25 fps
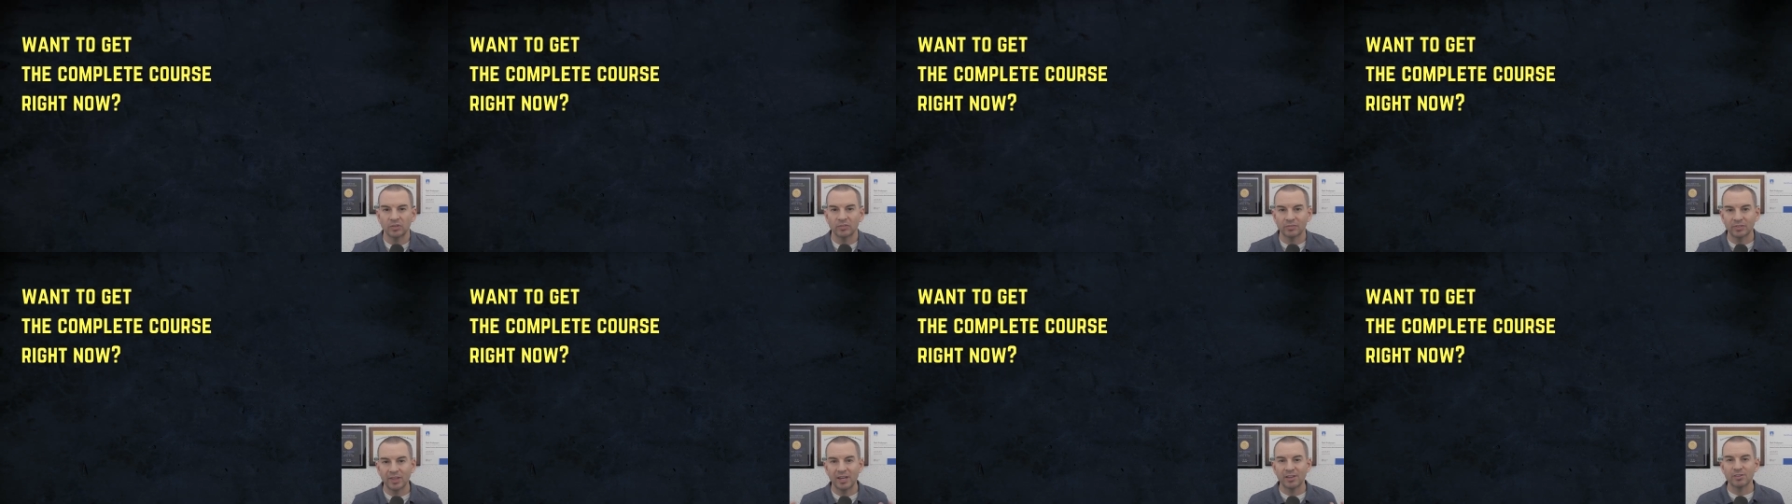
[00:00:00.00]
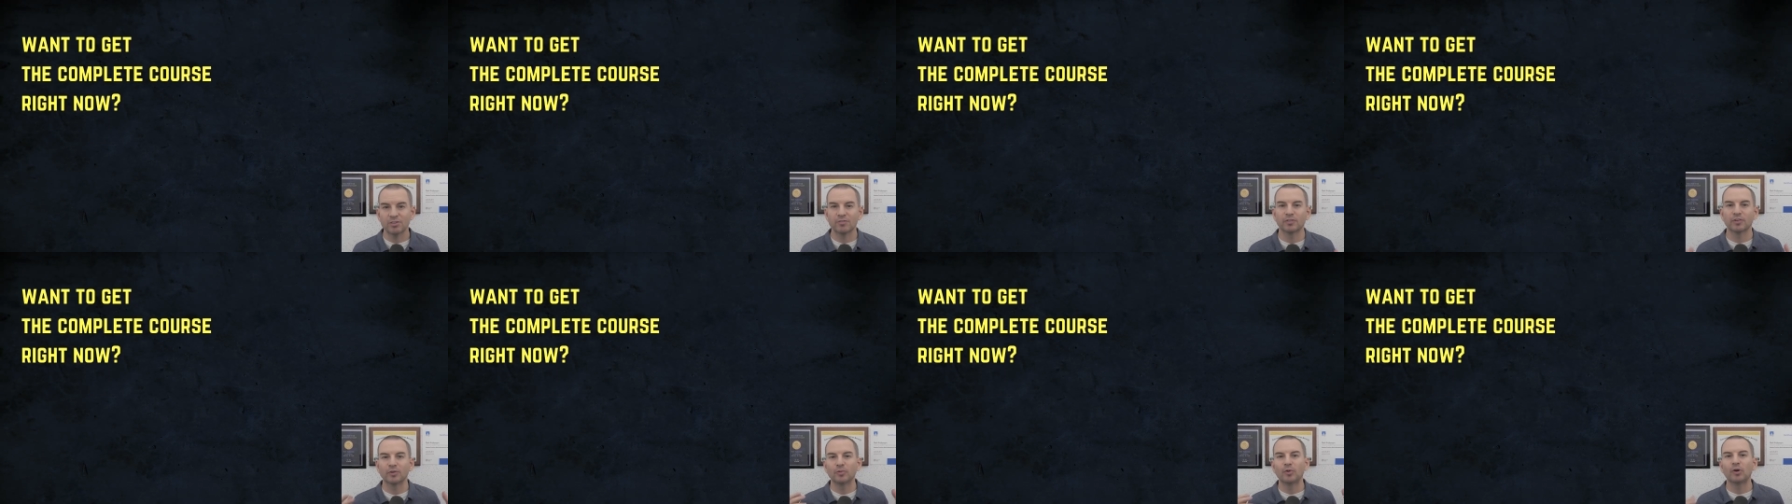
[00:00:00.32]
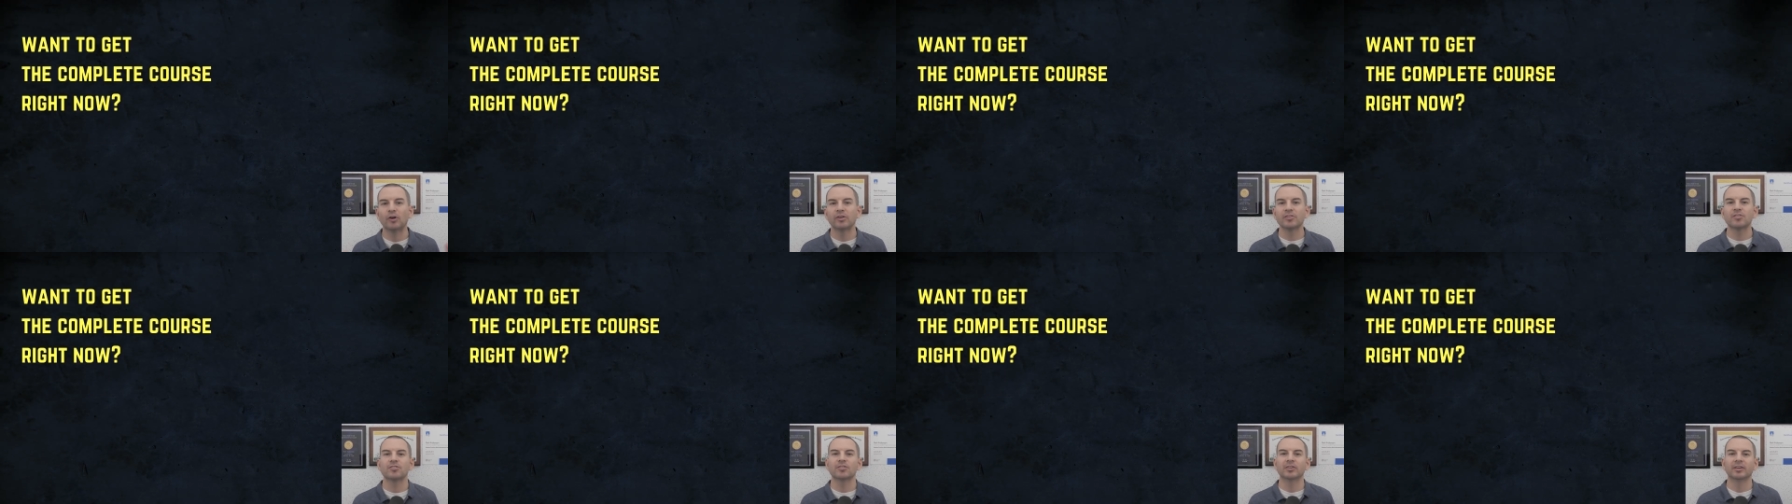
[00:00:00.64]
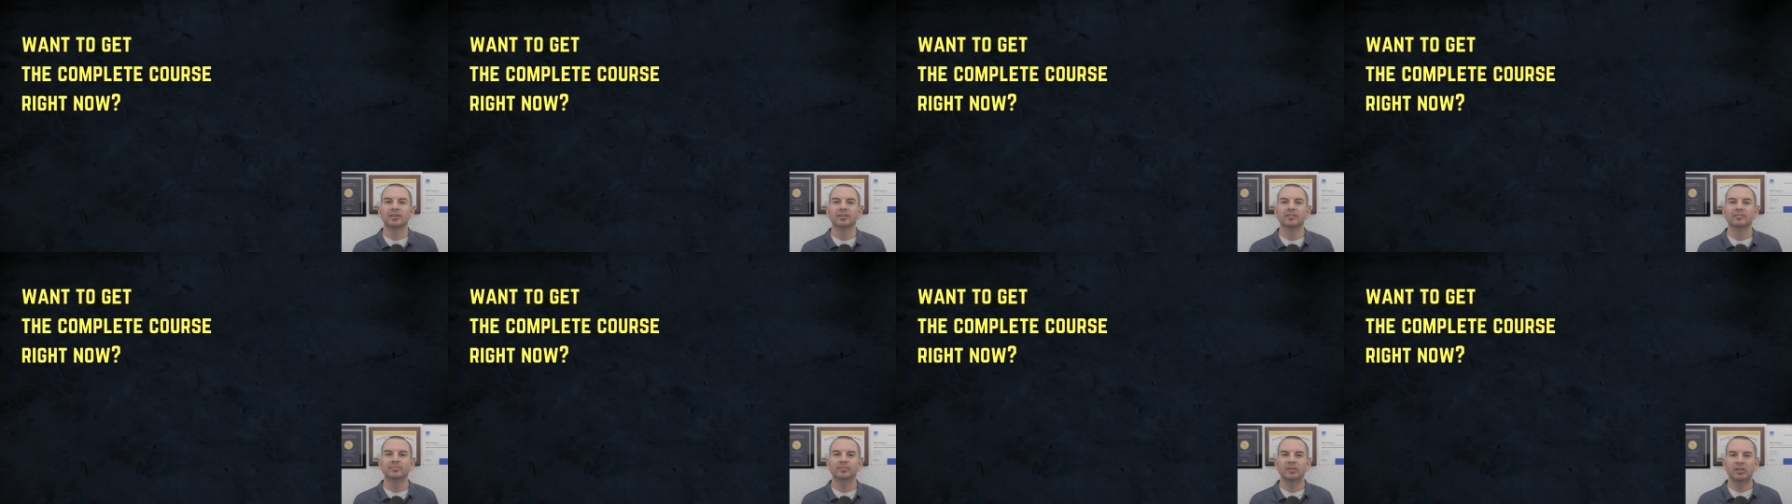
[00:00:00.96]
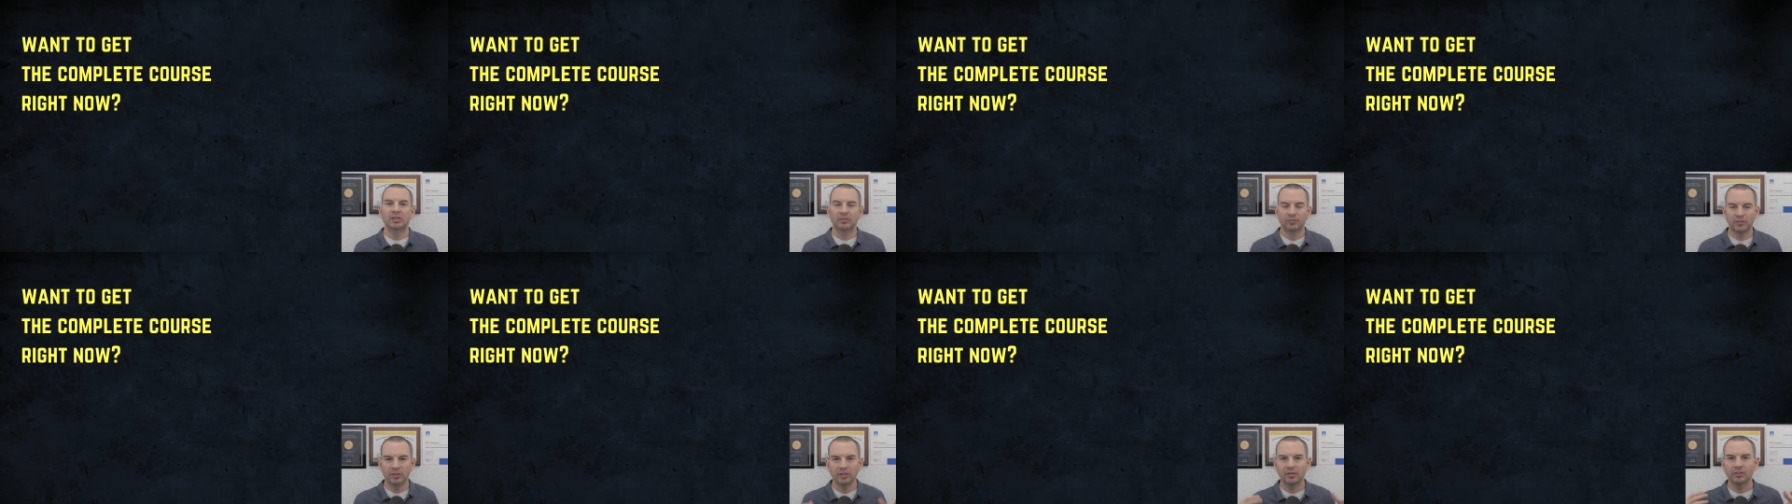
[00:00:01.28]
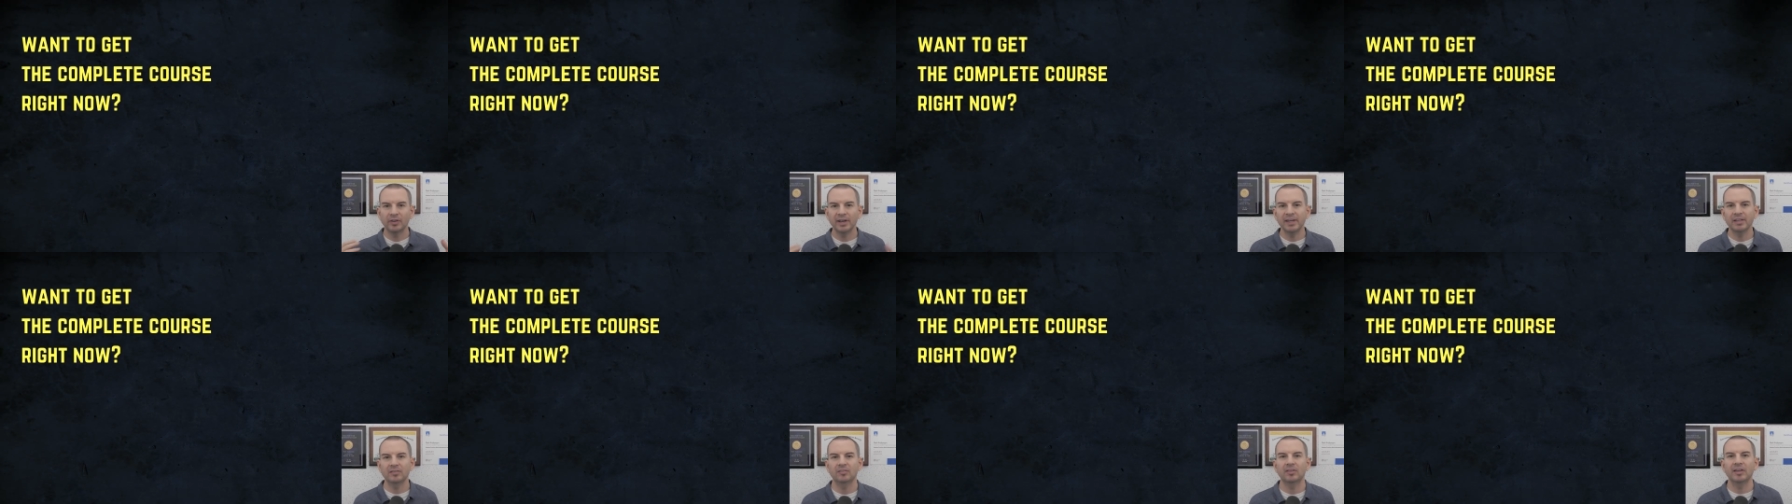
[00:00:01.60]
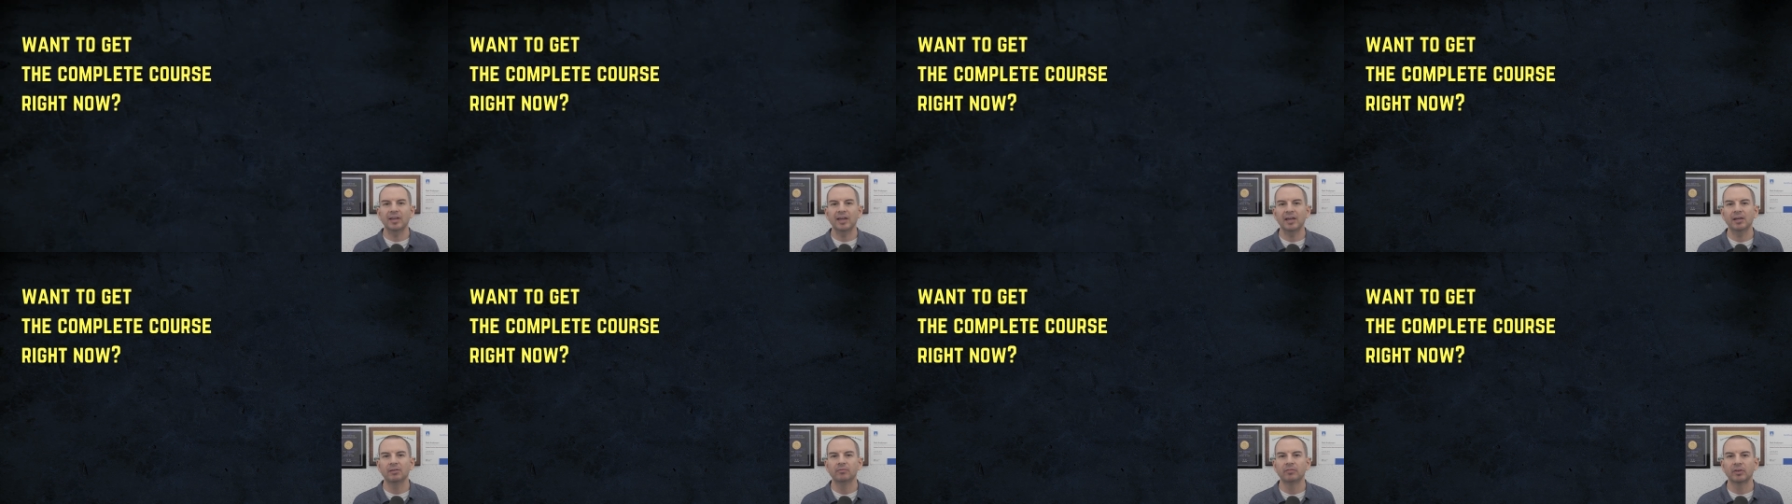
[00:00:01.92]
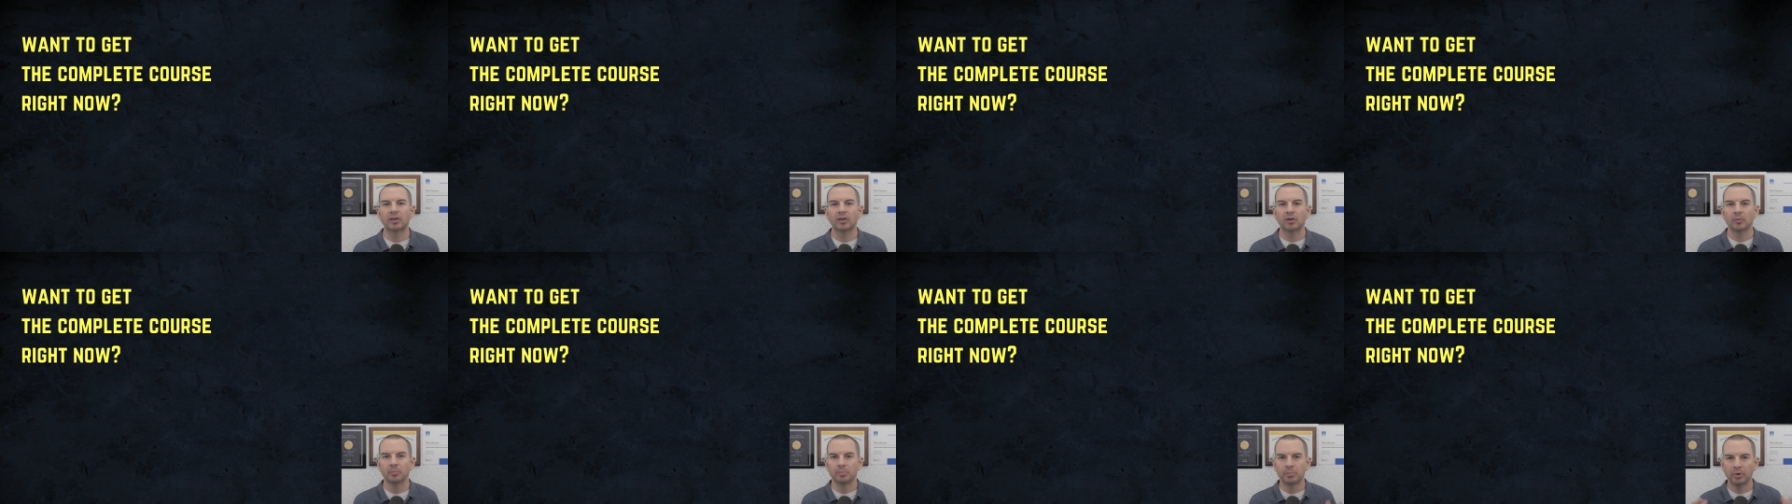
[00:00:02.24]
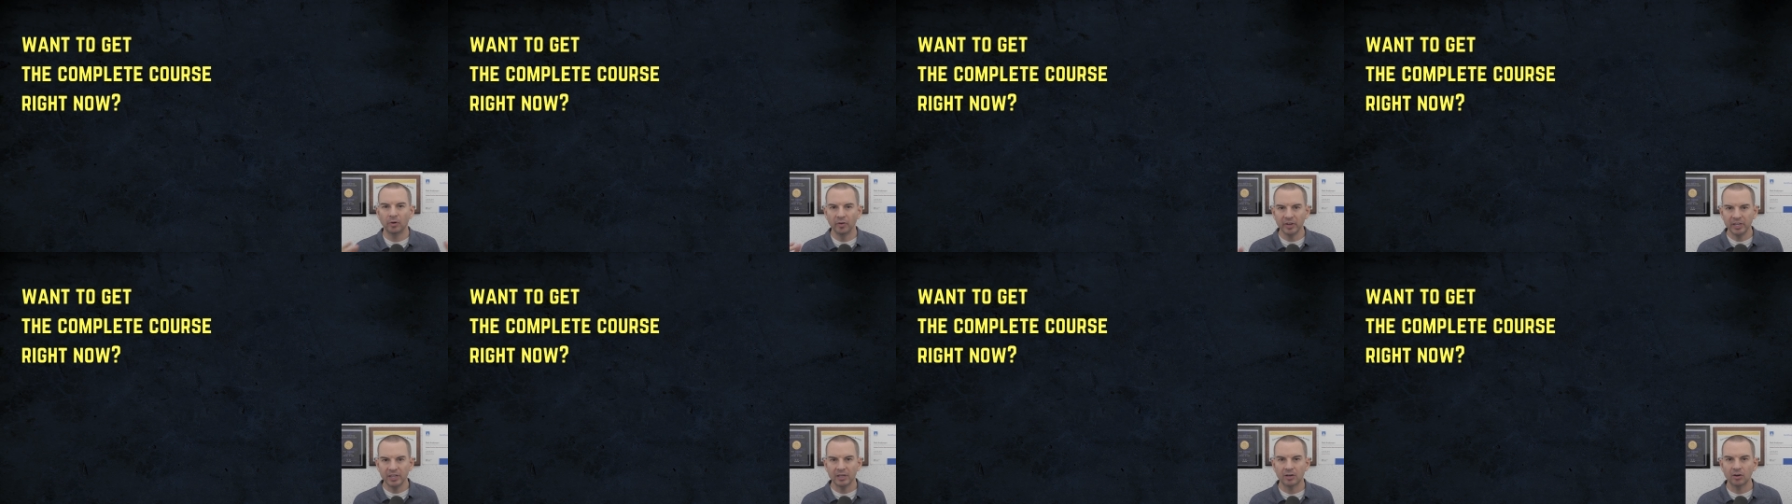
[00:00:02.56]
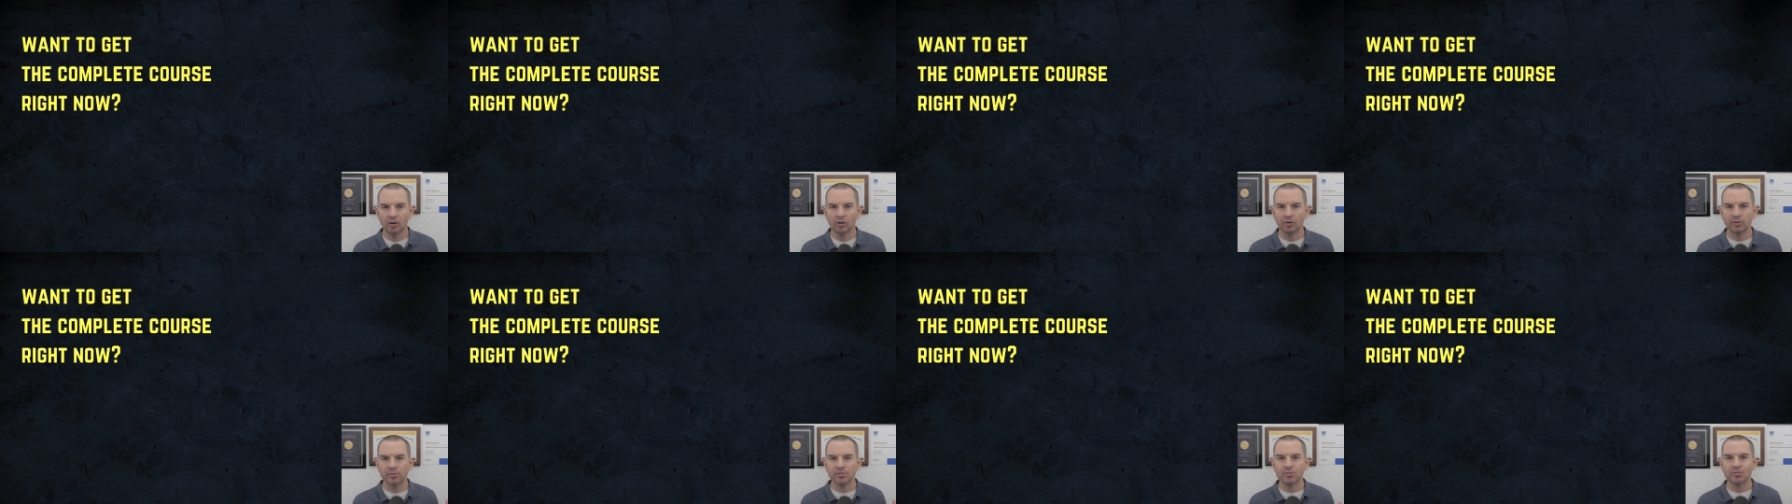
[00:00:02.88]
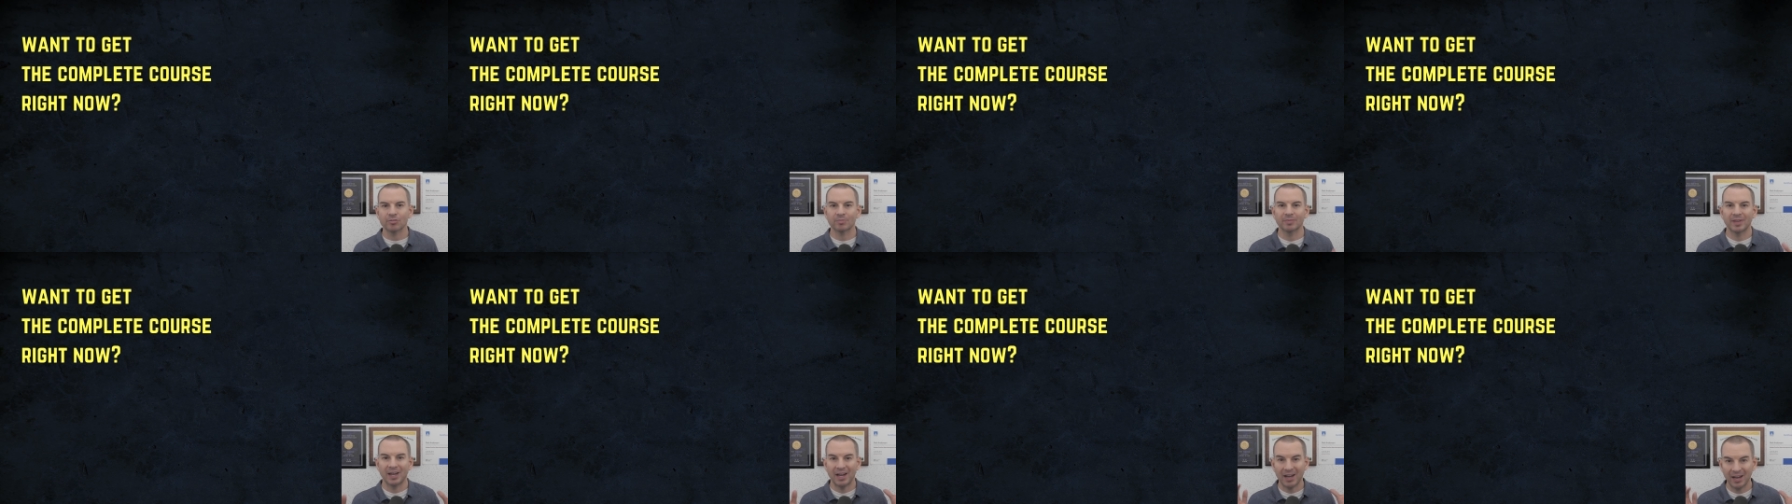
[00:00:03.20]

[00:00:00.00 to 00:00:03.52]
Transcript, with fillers: Thanks for watching. If you'd like to get the complete course